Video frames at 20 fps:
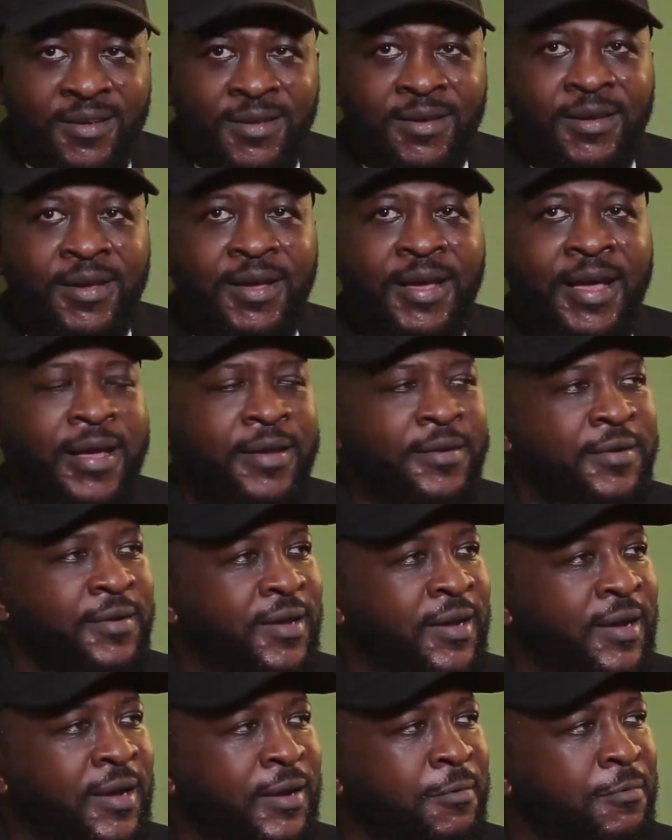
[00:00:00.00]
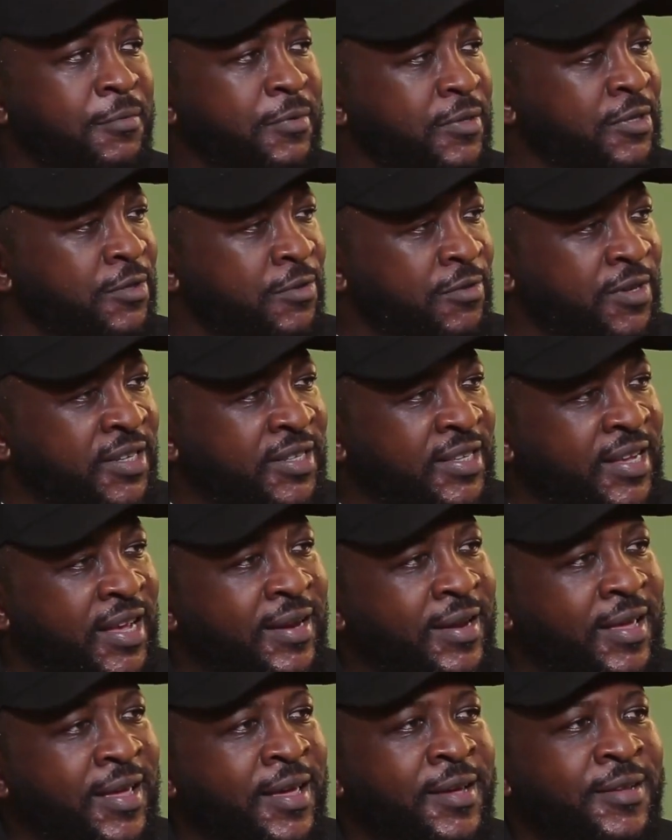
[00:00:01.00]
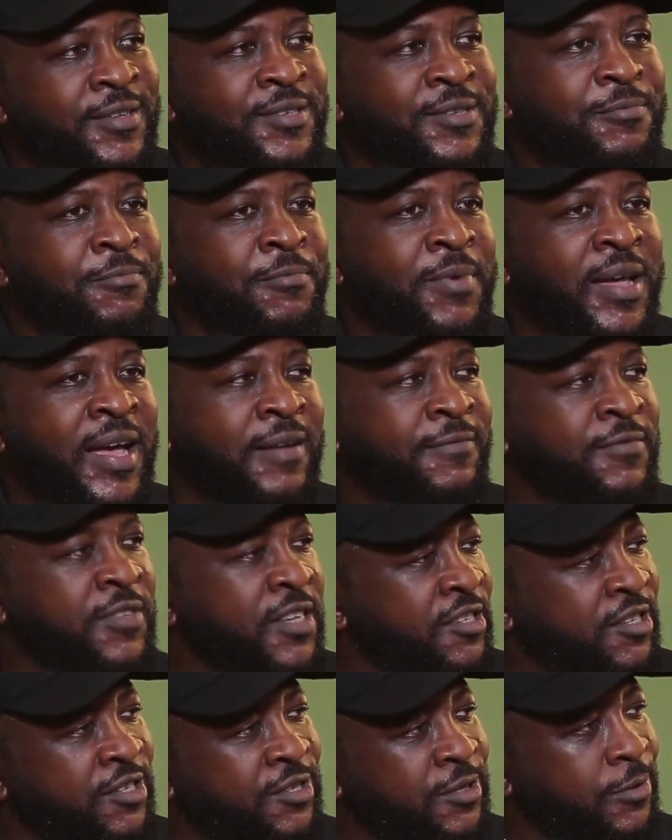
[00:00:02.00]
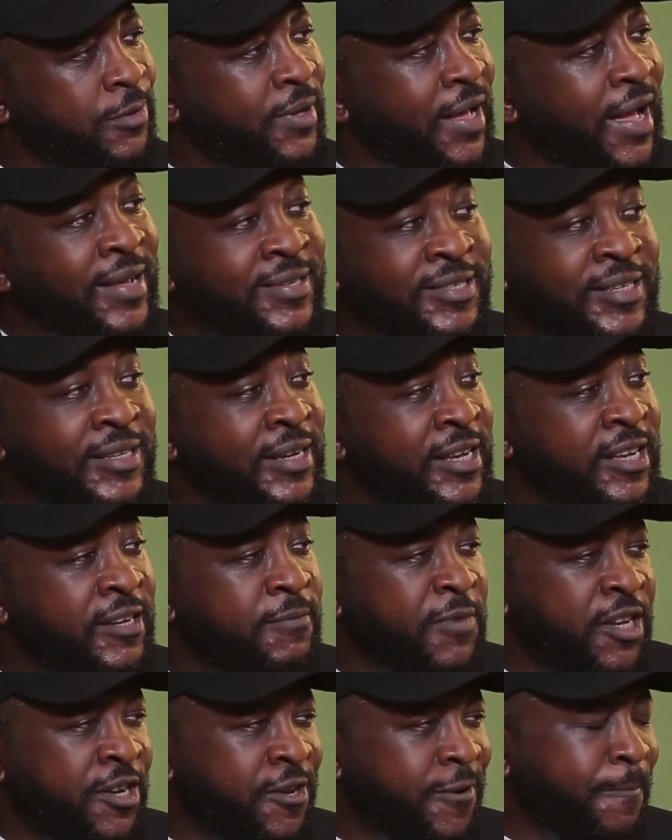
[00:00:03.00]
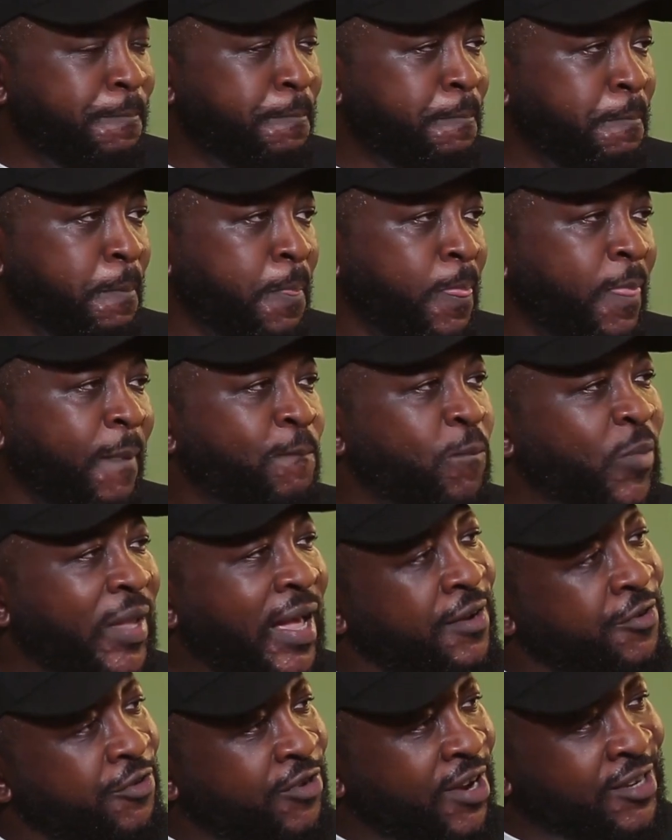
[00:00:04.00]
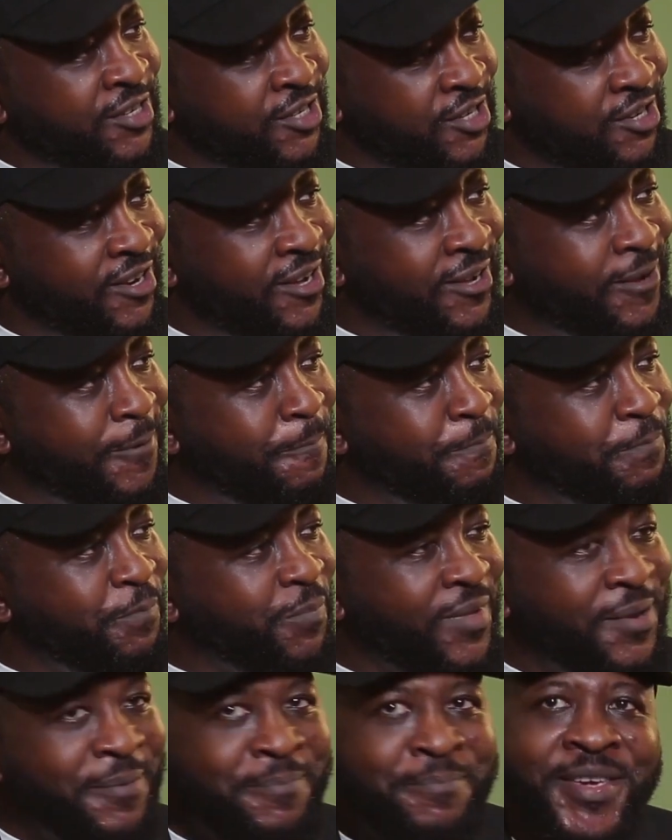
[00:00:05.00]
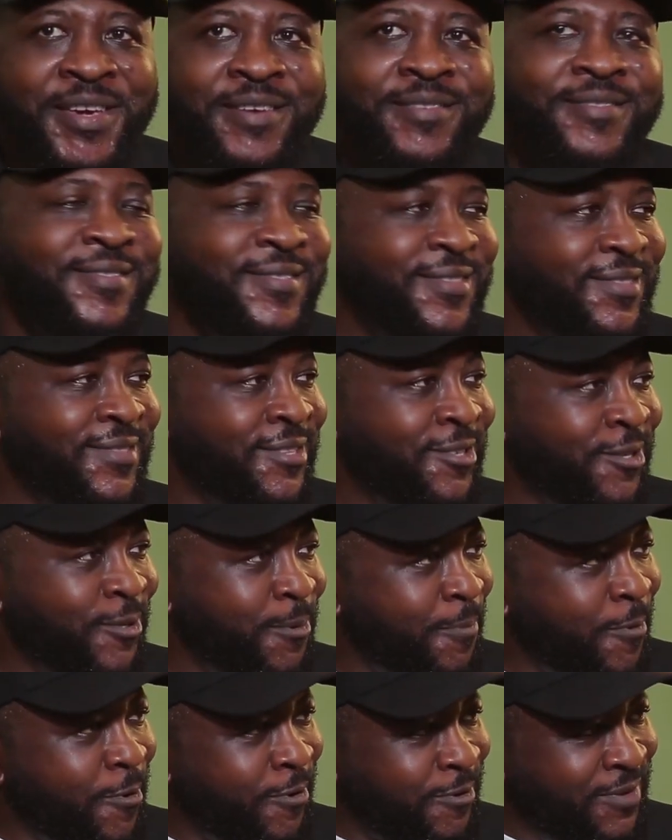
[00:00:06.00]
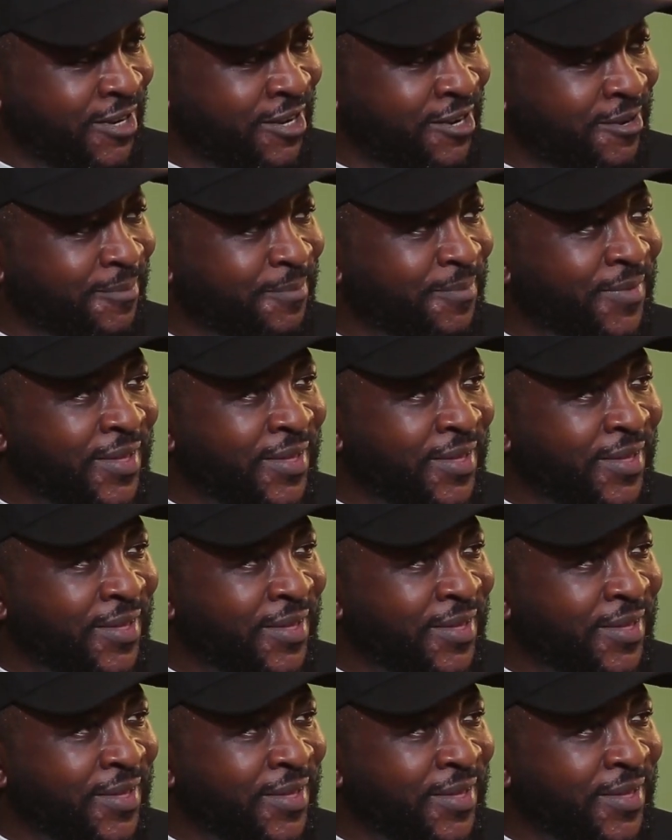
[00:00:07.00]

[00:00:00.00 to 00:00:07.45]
Mm. And uh, in today's day and age, we have digital as the lead medium and traditional mm. being the support medium.